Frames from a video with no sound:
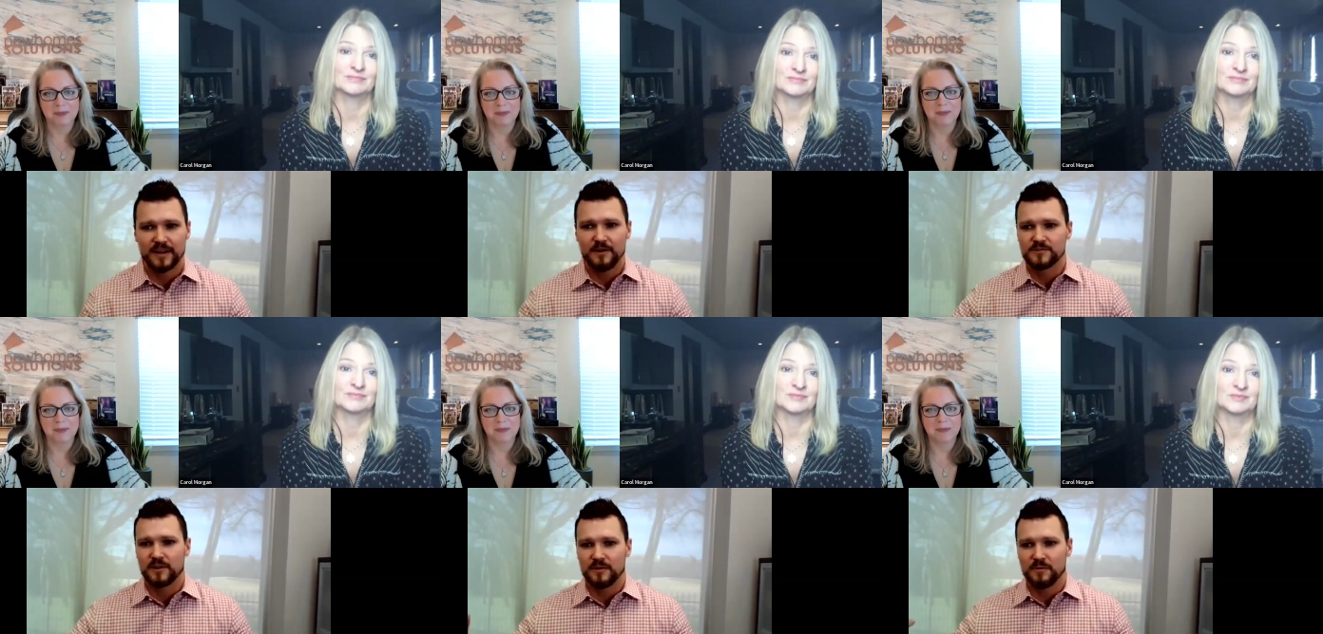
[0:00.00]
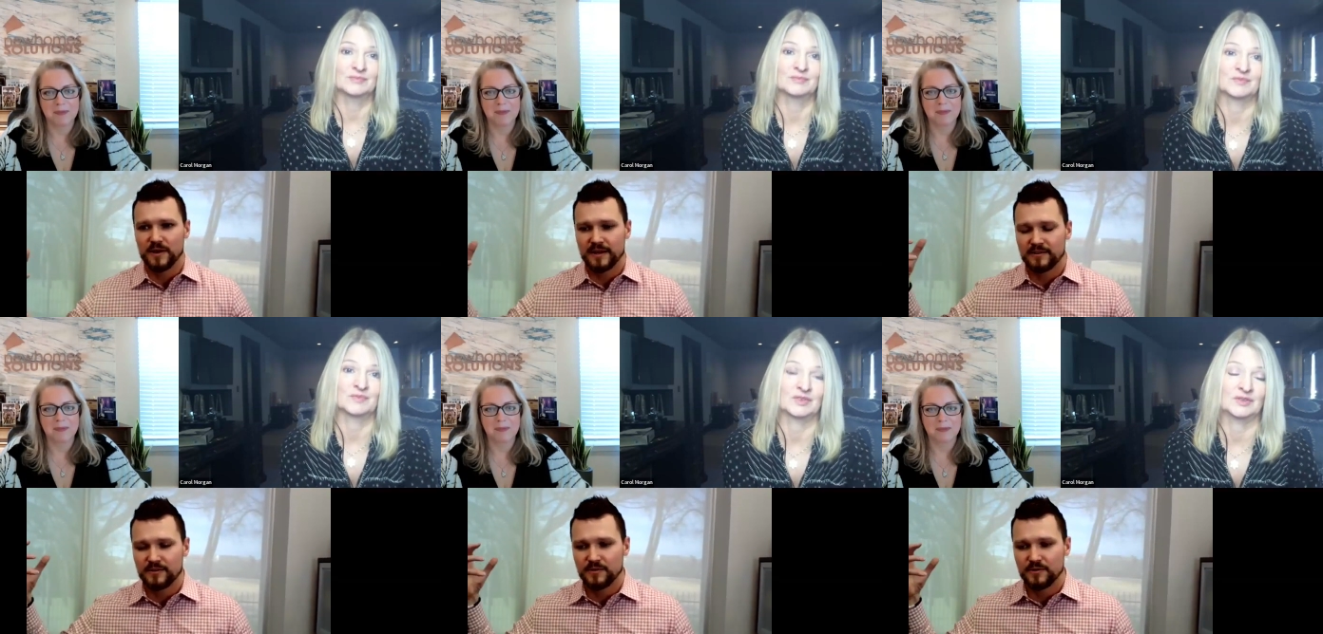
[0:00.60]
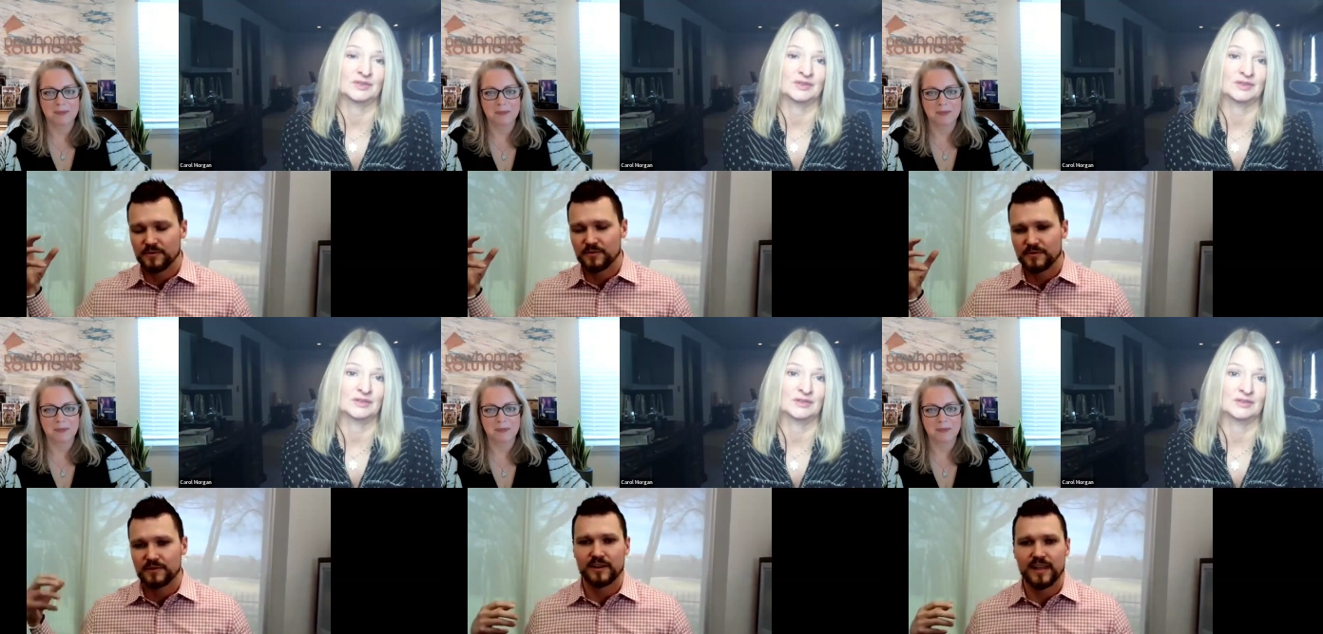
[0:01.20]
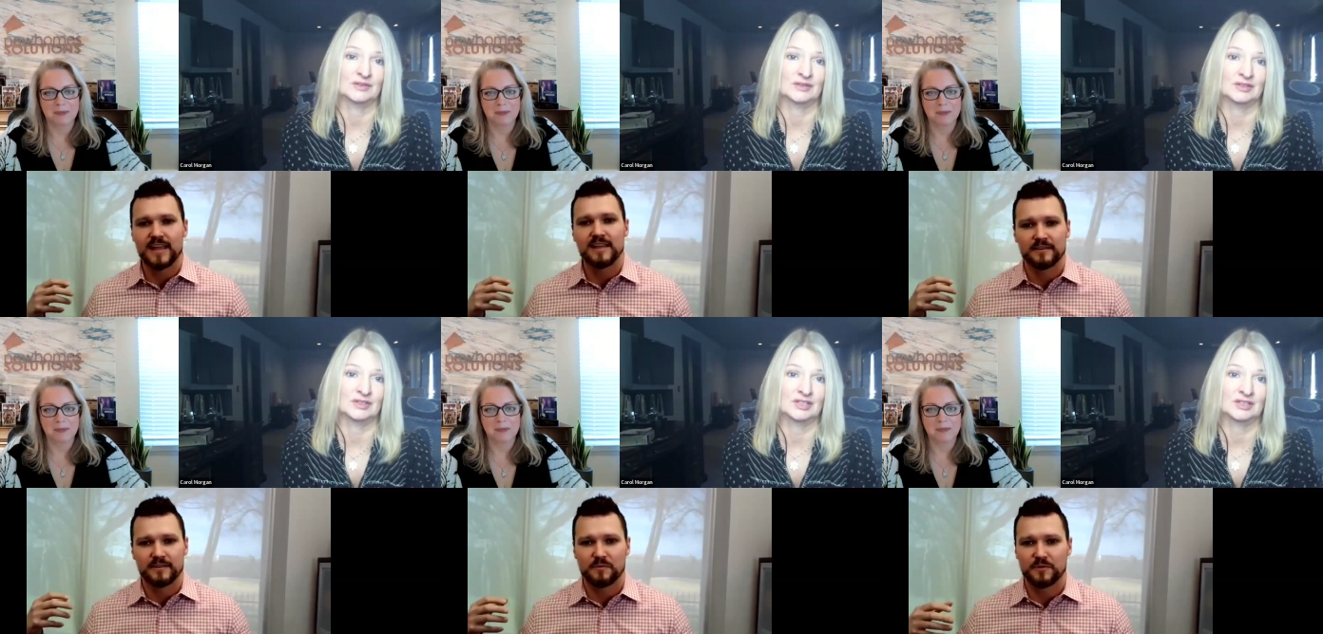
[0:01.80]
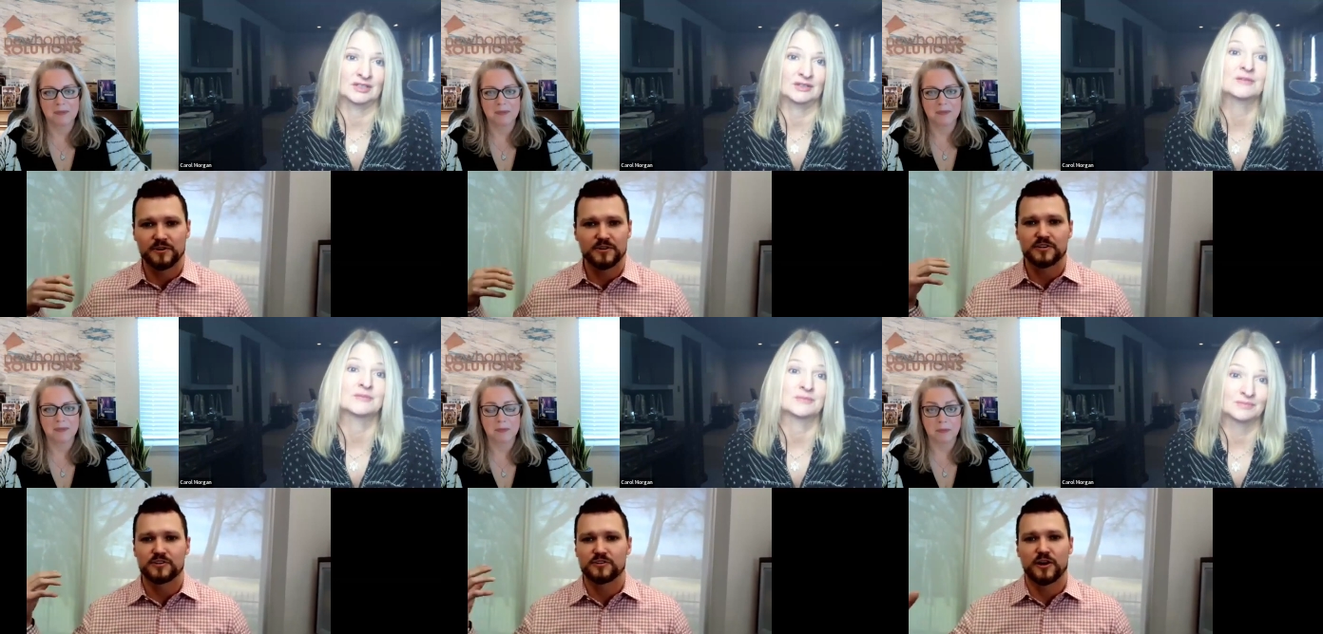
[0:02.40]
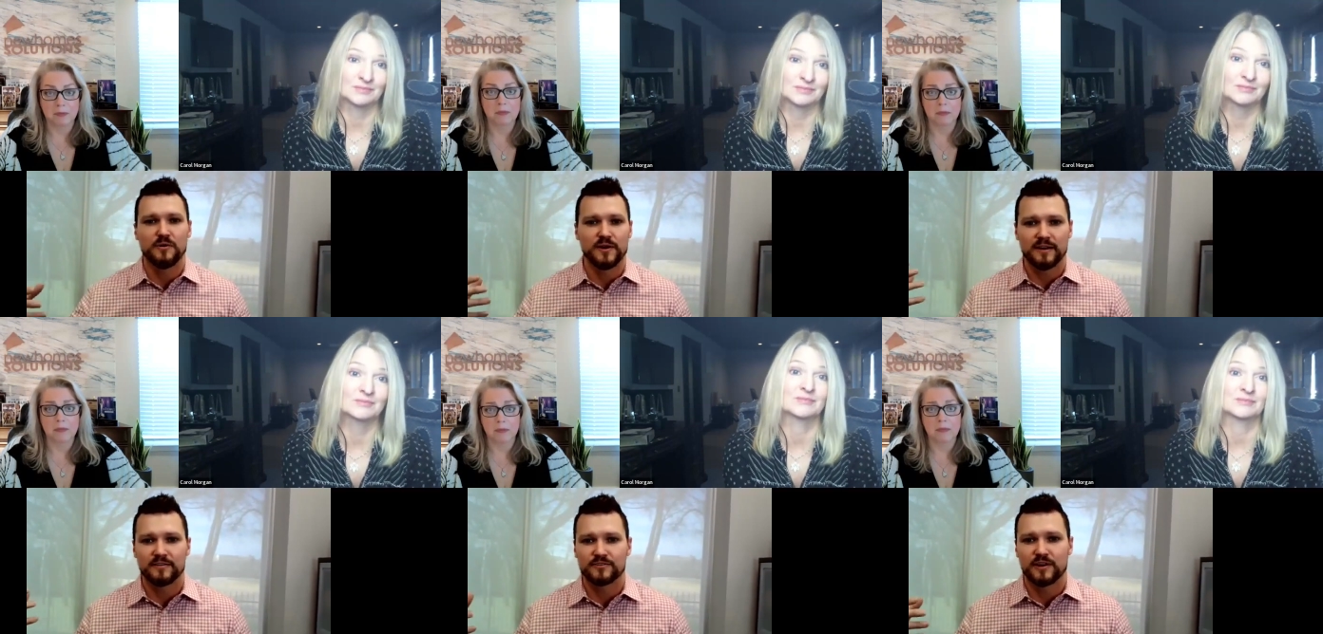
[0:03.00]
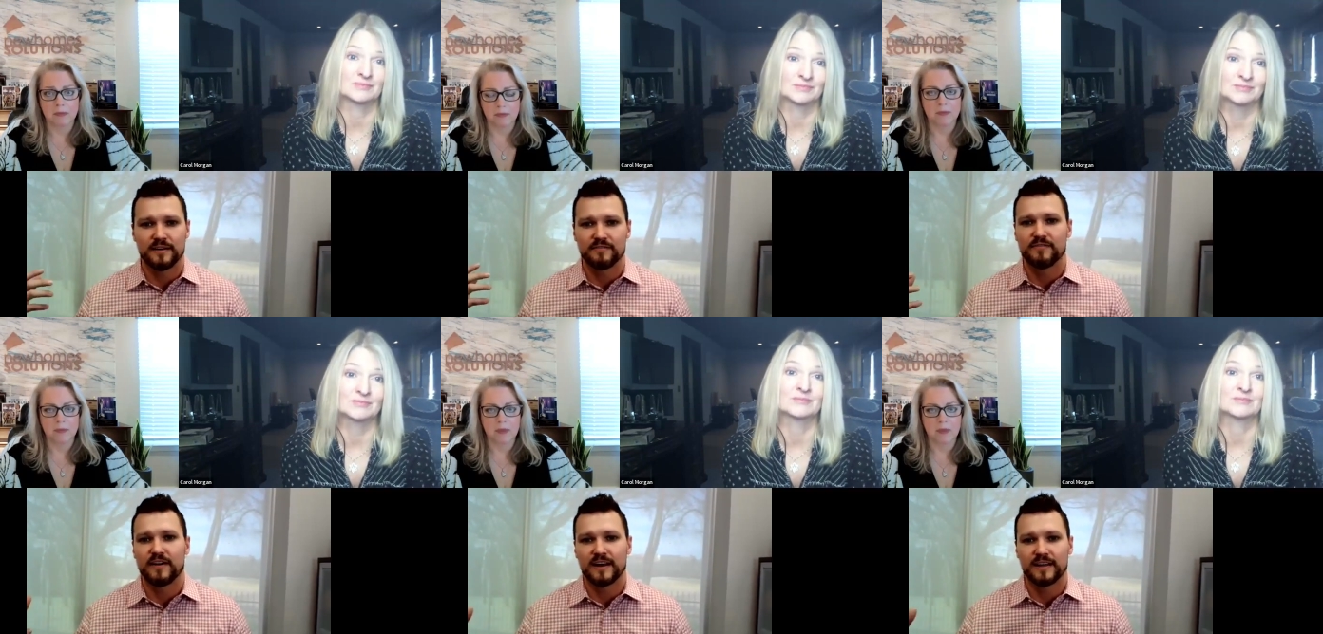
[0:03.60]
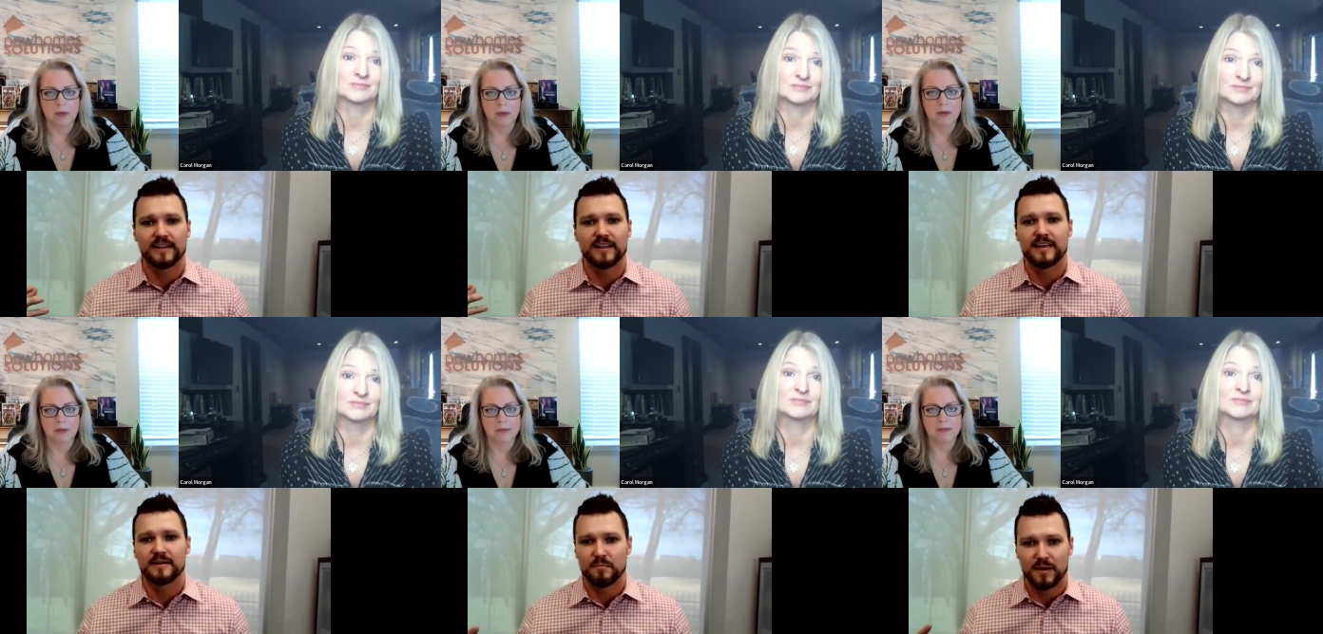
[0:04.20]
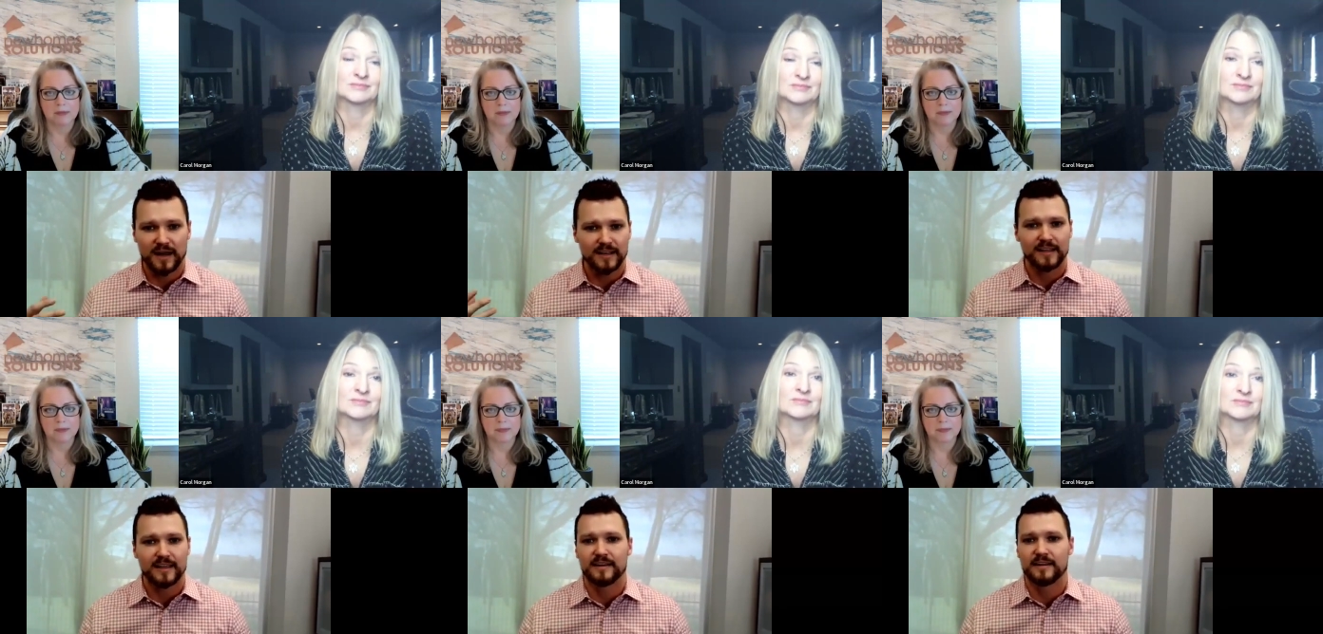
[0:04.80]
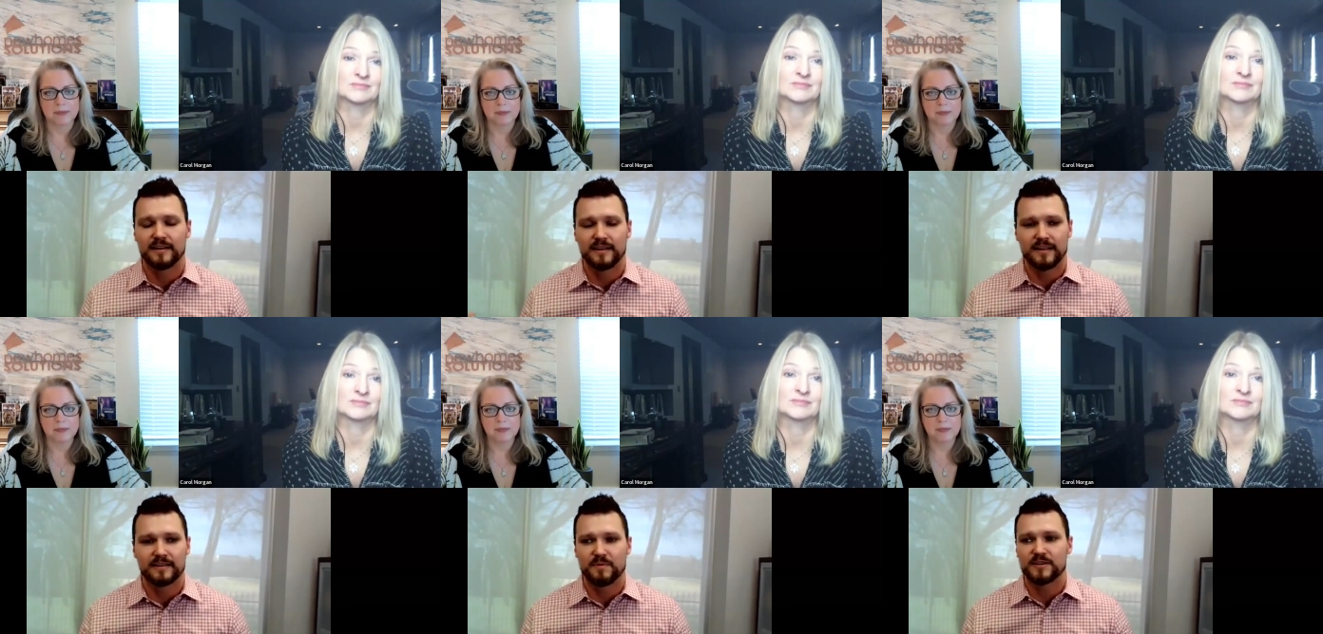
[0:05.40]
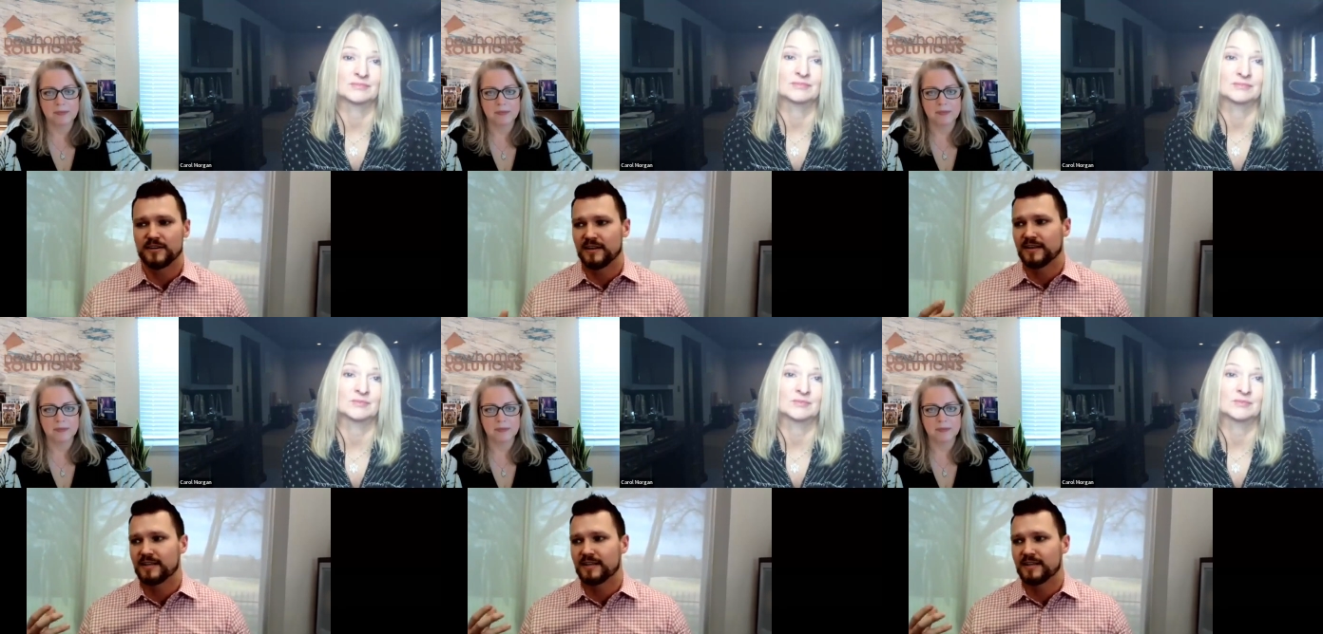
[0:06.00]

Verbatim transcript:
Speaker 1: That goes all the way to your land. Like when you're just going out and trying to find land and buy land, and especially in